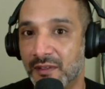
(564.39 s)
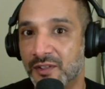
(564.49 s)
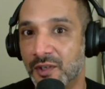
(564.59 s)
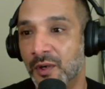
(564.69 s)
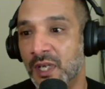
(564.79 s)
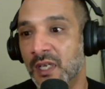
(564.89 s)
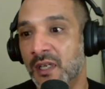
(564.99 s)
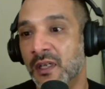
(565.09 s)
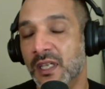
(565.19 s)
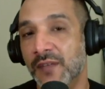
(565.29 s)
So
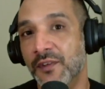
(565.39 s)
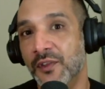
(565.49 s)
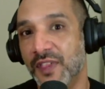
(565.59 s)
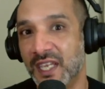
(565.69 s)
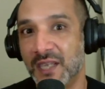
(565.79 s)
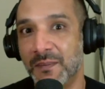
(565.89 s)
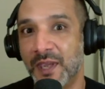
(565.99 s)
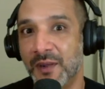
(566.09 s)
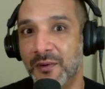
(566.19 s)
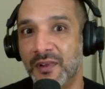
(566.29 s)
if you think
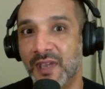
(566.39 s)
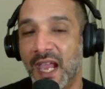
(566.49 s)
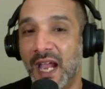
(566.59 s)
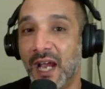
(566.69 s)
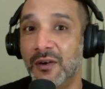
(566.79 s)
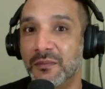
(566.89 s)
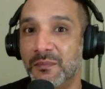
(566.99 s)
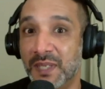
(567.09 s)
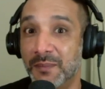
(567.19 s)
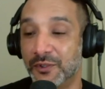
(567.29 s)
about how
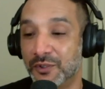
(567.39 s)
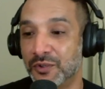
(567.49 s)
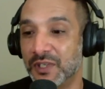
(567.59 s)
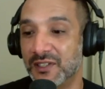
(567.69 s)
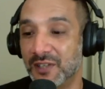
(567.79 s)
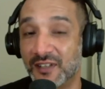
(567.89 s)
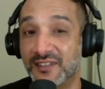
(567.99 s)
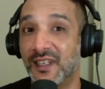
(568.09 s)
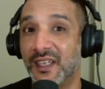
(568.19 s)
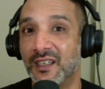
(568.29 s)
people treat
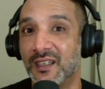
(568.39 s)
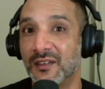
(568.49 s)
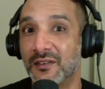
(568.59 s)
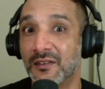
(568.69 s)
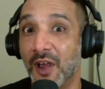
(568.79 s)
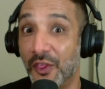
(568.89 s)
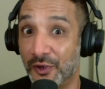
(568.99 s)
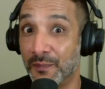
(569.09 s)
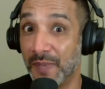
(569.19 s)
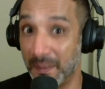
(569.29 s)
dogs like
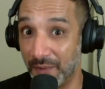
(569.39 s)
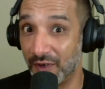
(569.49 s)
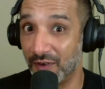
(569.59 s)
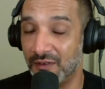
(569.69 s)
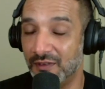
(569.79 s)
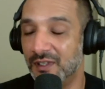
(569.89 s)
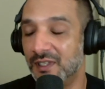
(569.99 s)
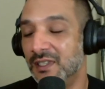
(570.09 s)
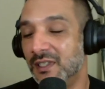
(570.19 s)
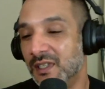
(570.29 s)
other people,
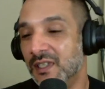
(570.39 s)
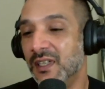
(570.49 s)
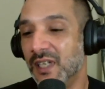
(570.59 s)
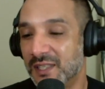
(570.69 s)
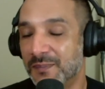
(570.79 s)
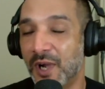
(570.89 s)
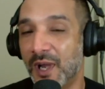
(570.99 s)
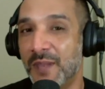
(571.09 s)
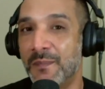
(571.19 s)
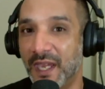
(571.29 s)
it's
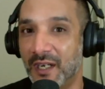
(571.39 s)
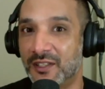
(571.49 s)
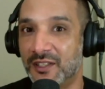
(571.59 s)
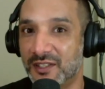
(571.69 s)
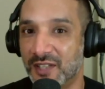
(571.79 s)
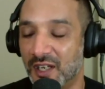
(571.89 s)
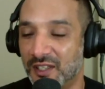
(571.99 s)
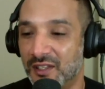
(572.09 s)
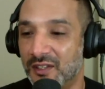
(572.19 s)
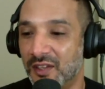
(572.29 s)
probably better to
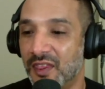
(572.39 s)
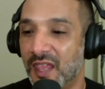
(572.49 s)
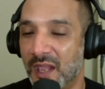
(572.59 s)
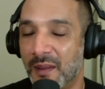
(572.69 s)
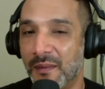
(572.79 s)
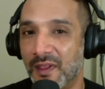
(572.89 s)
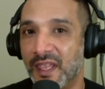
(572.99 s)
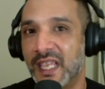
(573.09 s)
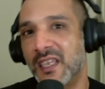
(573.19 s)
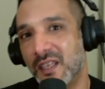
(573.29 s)
talk to them
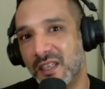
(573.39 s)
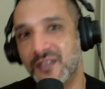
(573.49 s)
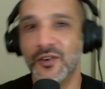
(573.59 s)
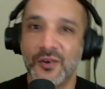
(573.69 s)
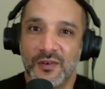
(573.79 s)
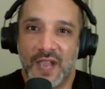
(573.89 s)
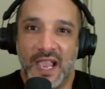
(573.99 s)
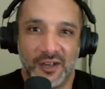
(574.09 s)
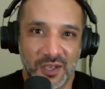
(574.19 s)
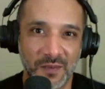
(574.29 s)
like, so
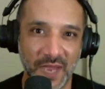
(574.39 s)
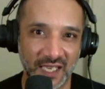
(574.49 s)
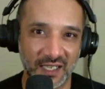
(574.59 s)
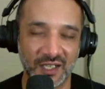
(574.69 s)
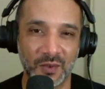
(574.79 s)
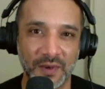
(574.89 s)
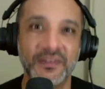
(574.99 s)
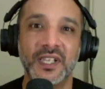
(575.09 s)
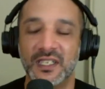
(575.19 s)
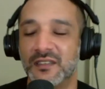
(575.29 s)
how do you make an
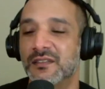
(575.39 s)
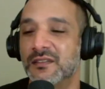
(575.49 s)
equivalent